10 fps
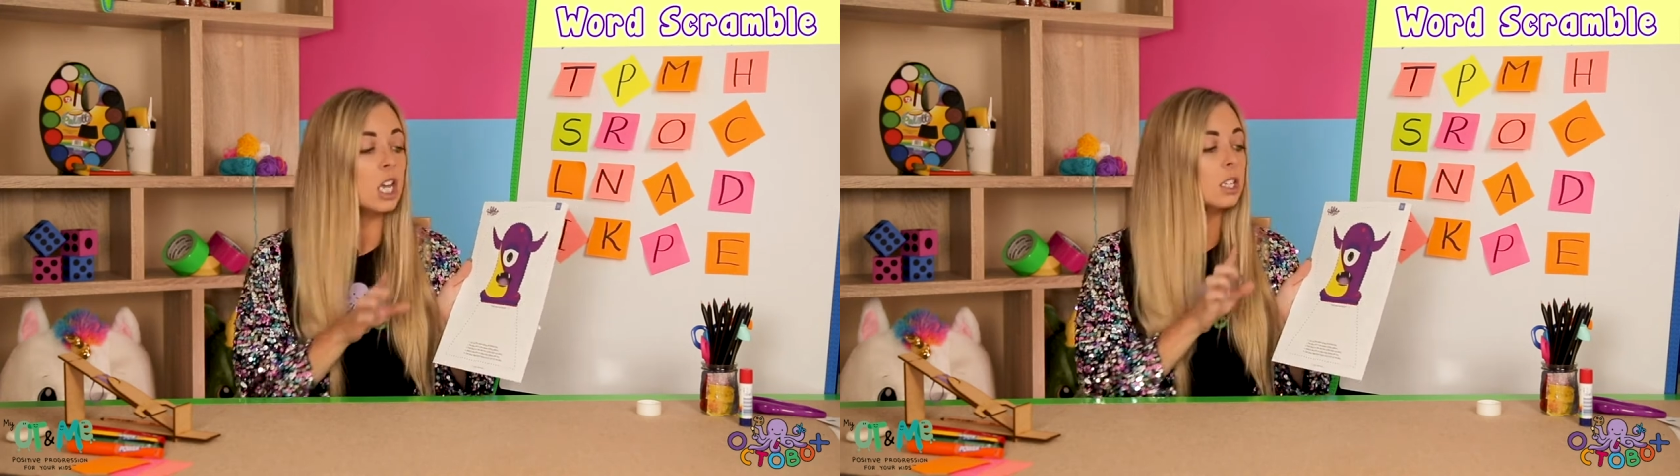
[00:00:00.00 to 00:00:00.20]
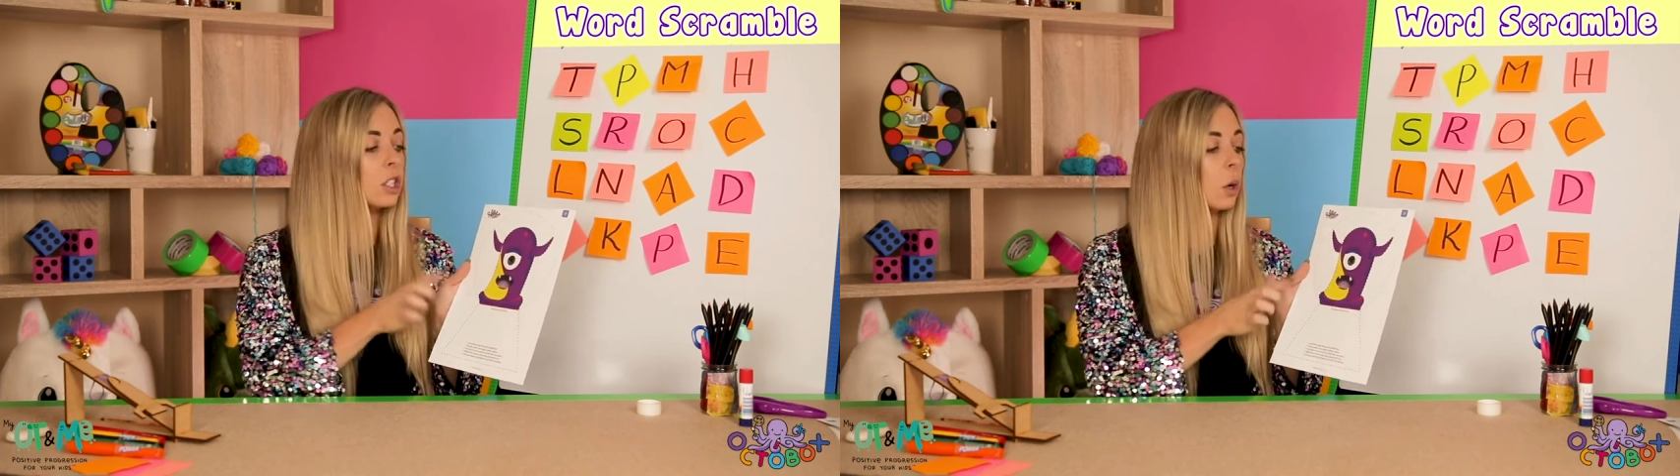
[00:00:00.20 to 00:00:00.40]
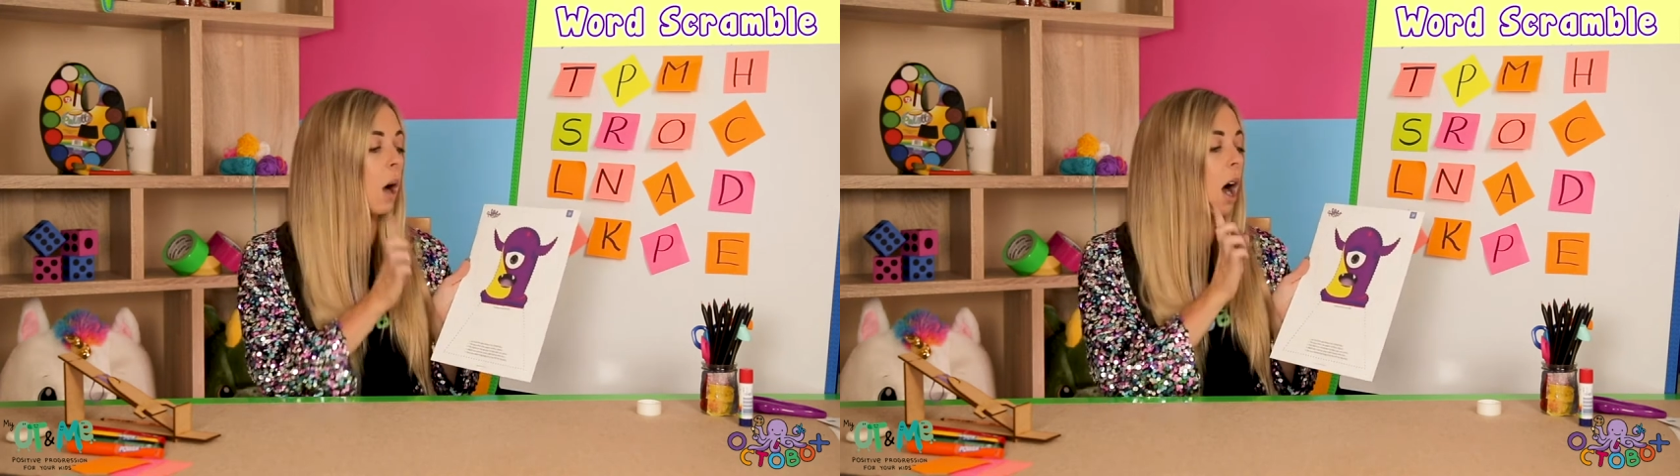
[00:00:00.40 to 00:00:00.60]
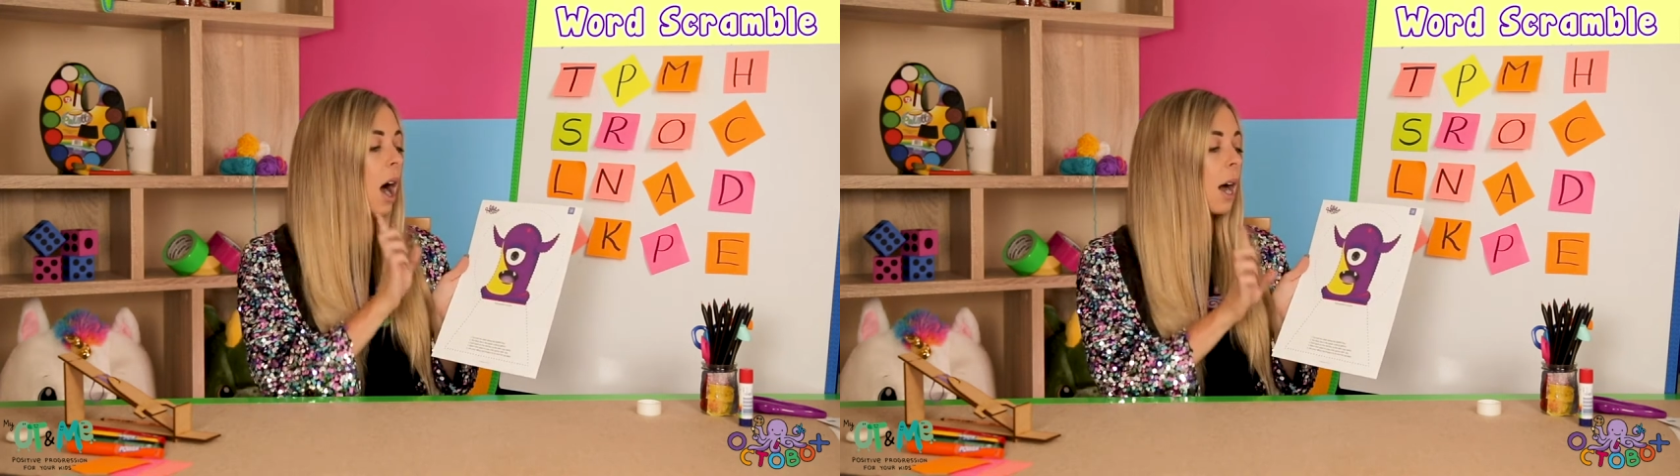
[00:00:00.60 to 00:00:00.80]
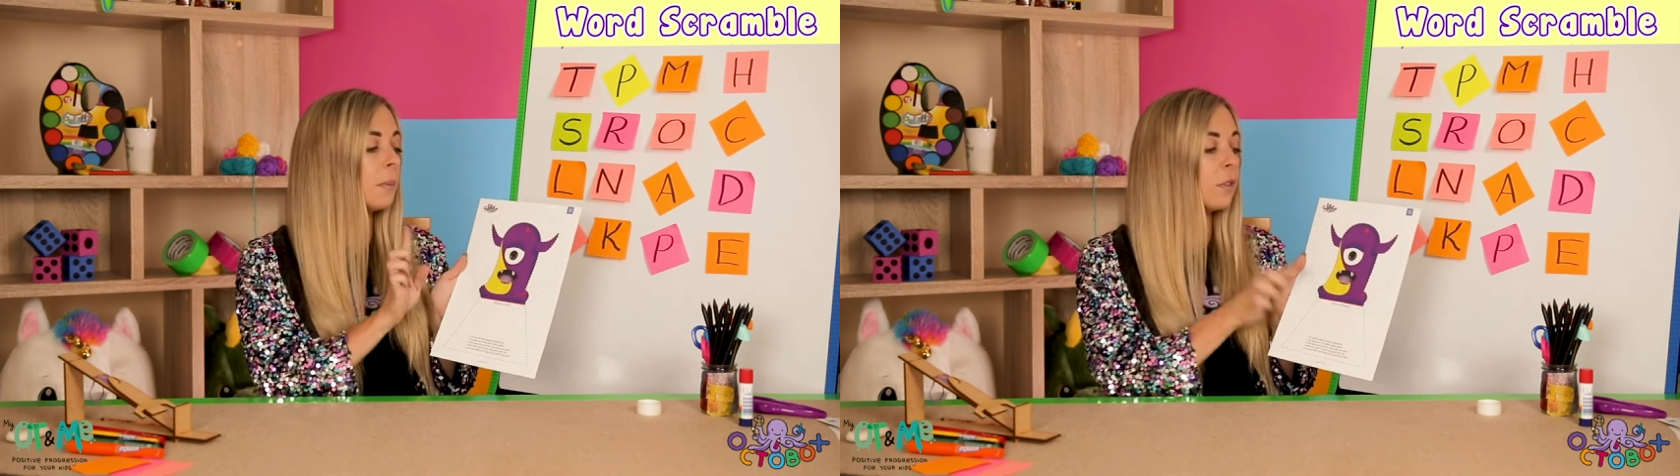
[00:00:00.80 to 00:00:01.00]
So
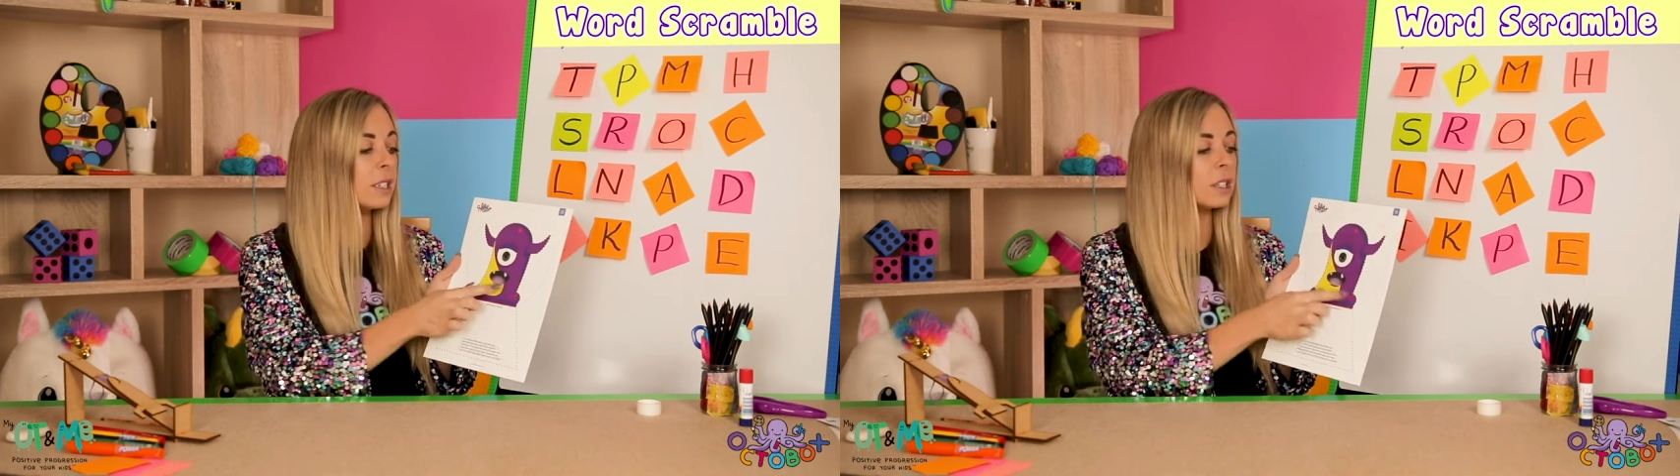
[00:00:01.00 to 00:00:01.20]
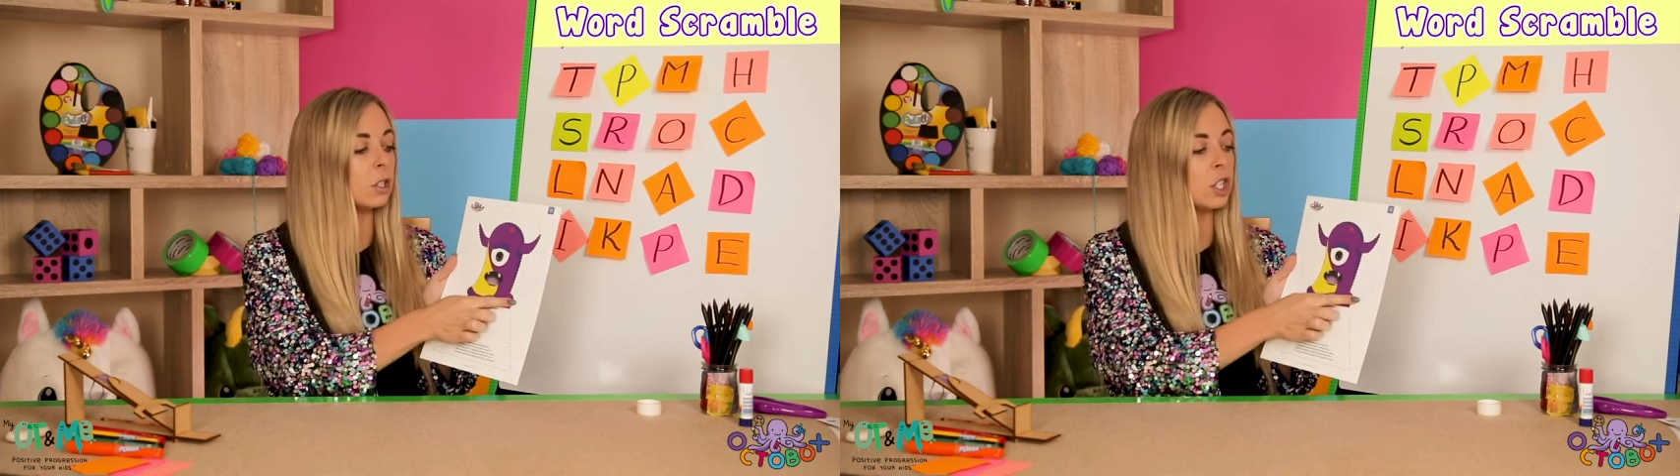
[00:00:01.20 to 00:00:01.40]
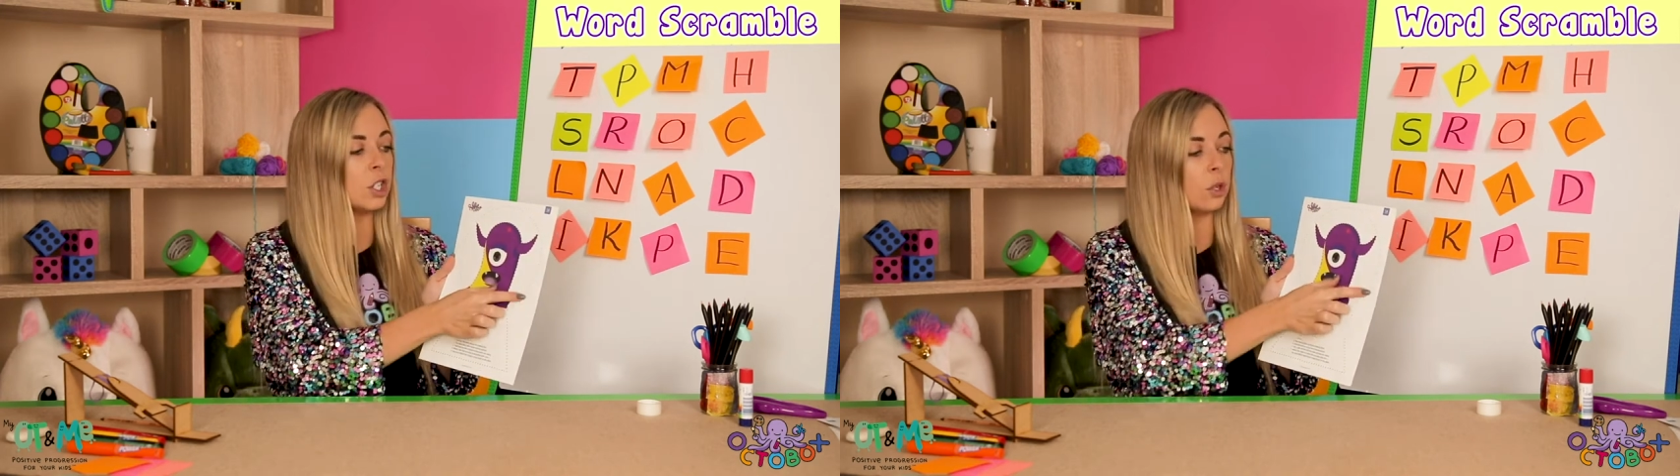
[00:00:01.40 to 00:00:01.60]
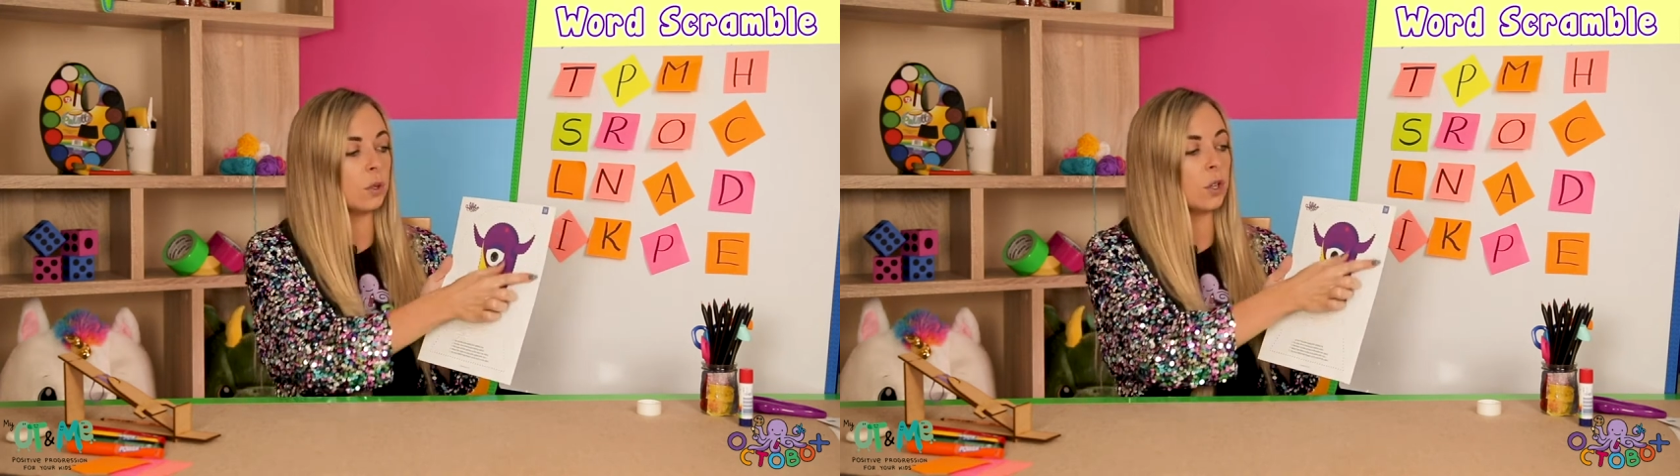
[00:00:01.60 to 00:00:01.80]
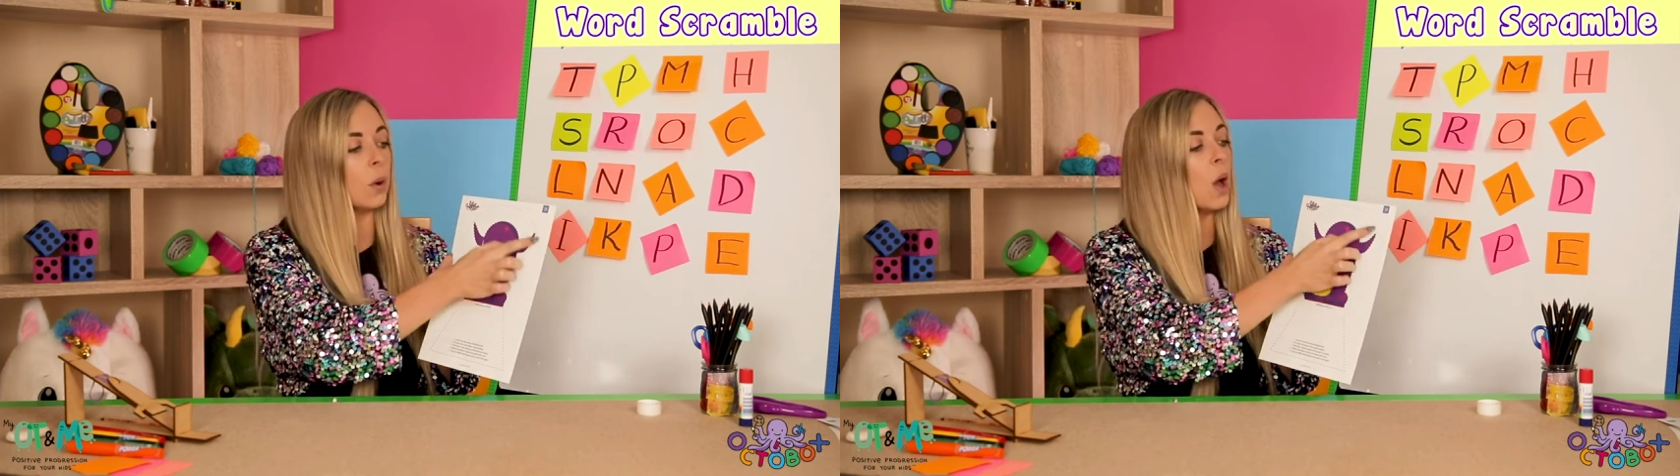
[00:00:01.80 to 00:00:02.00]
I'm first going to show
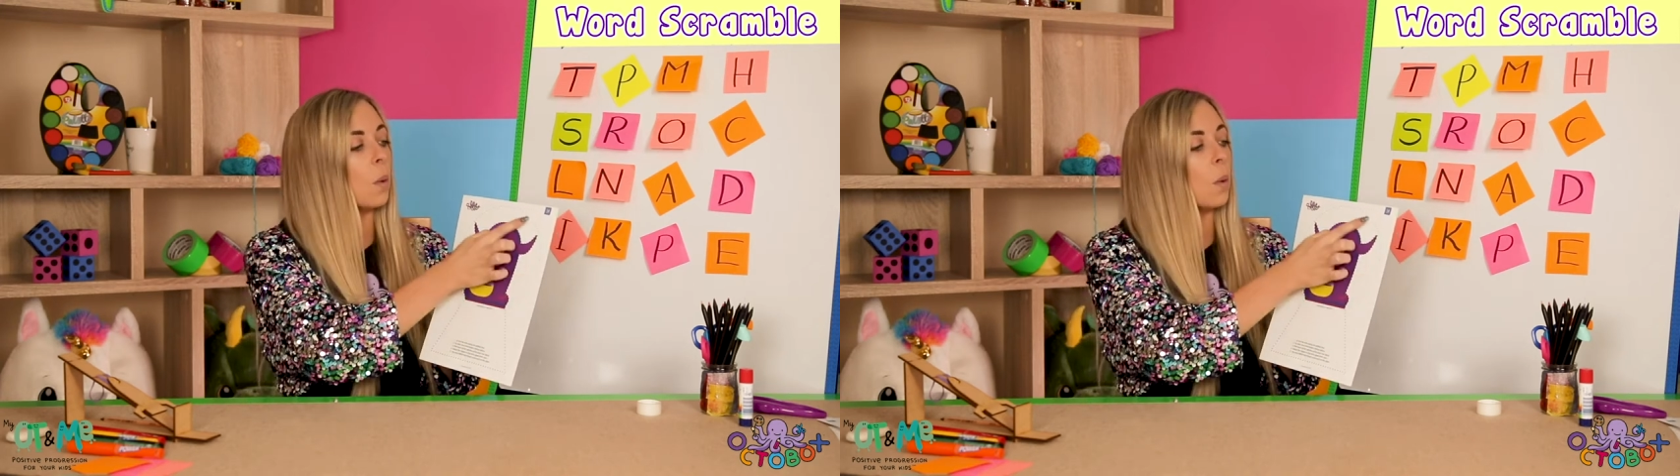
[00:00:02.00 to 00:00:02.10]
you